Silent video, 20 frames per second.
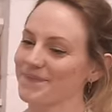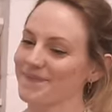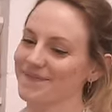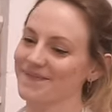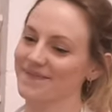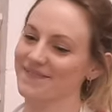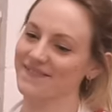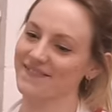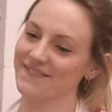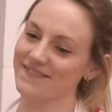
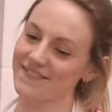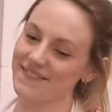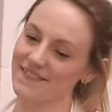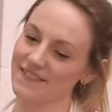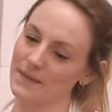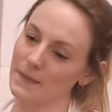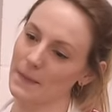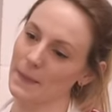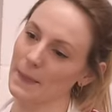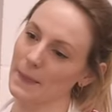
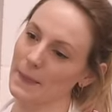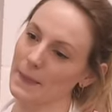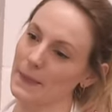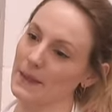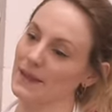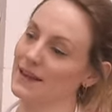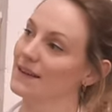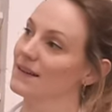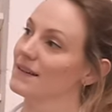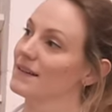
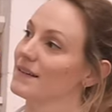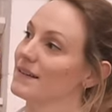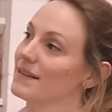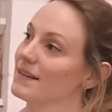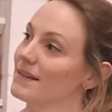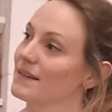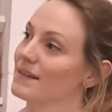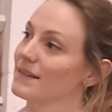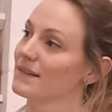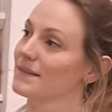
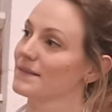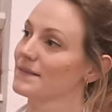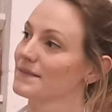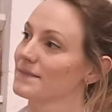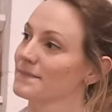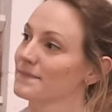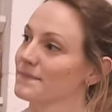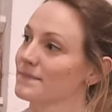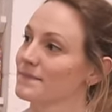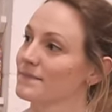
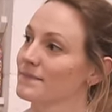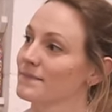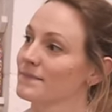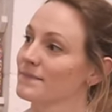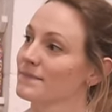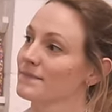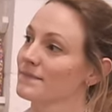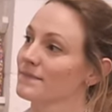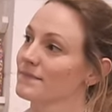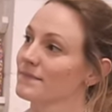
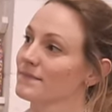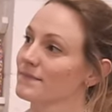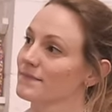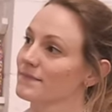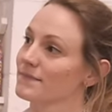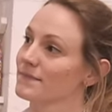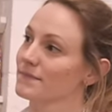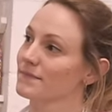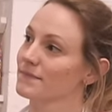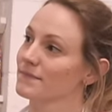
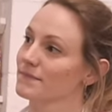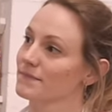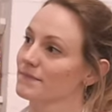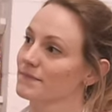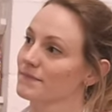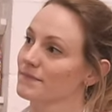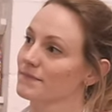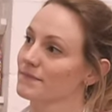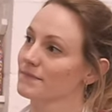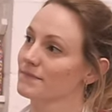
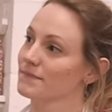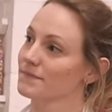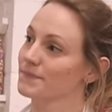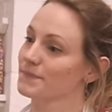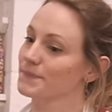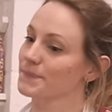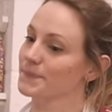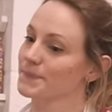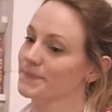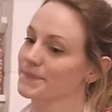
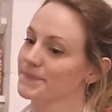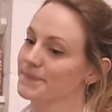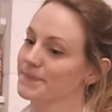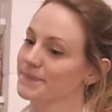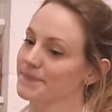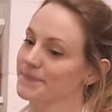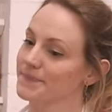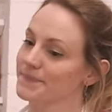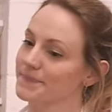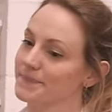
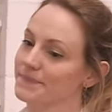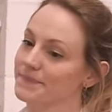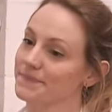This person isn't speaking.